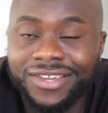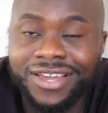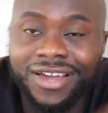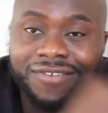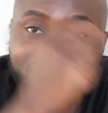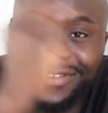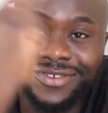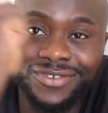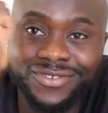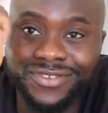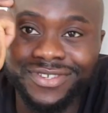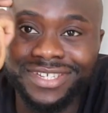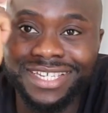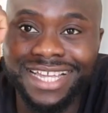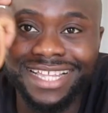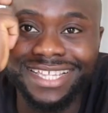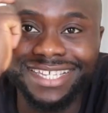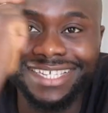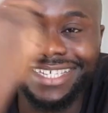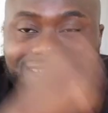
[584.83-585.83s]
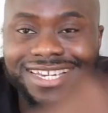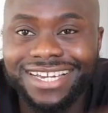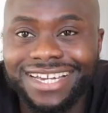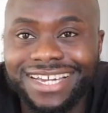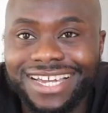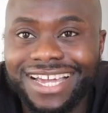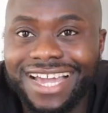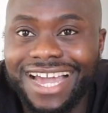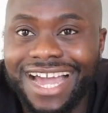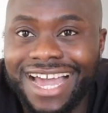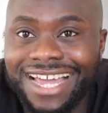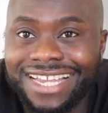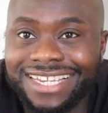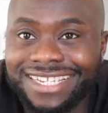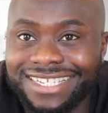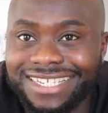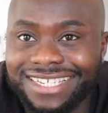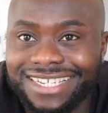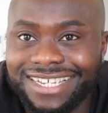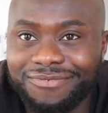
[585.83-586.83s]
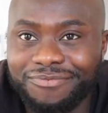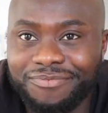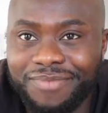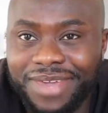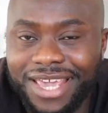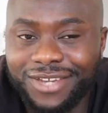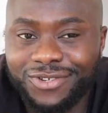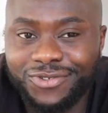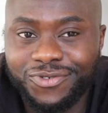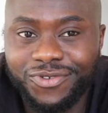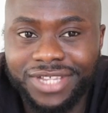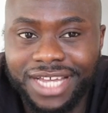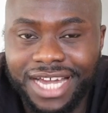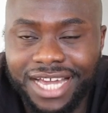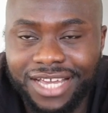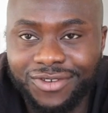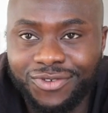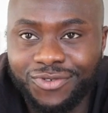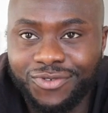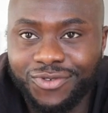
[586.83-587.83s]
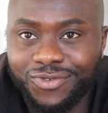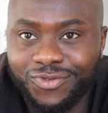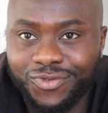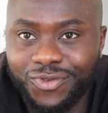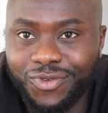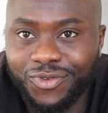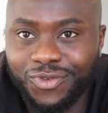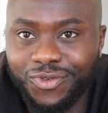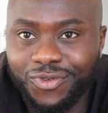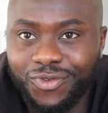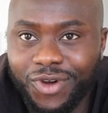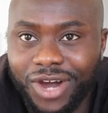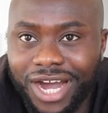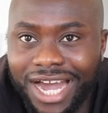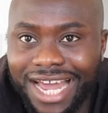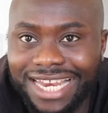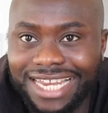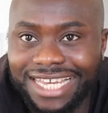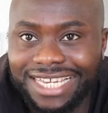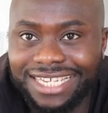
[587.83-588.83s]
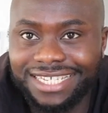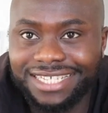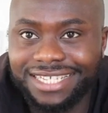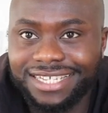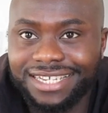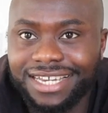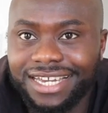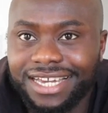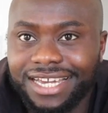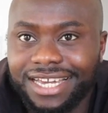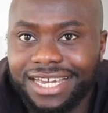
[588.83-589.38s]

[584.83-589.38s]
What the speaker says: have to use your sense, and make sure that you as well, you at least,